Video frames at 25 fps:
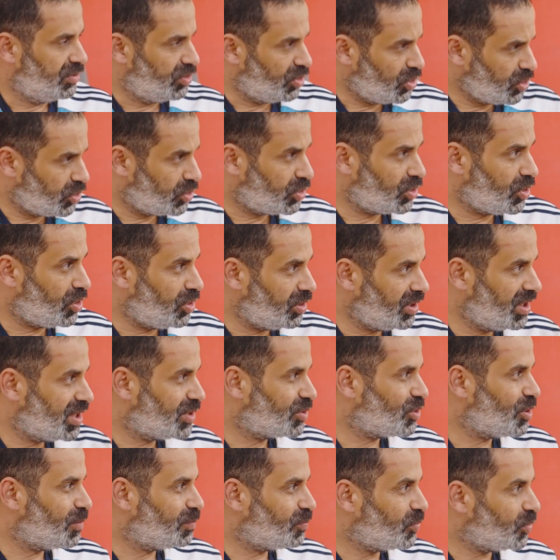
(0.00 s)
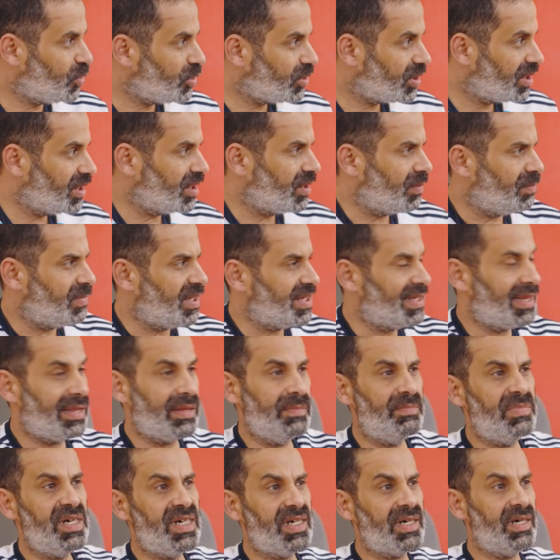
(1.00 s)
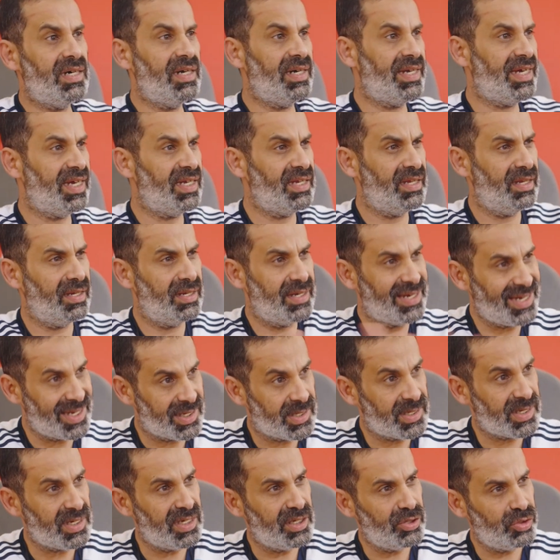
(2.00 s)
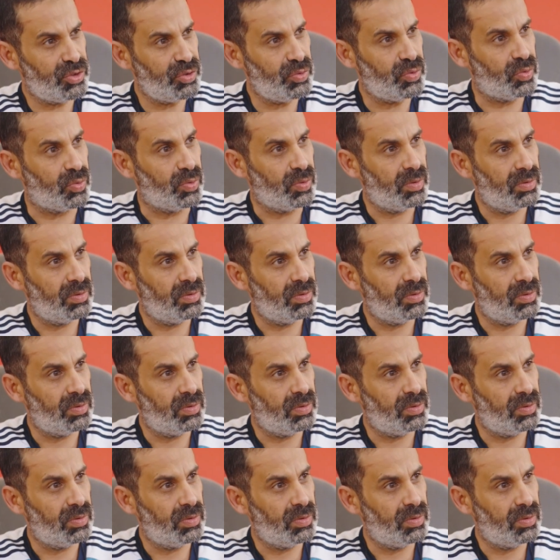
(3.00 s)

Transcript: not only stop working, but the barrel can cut in two.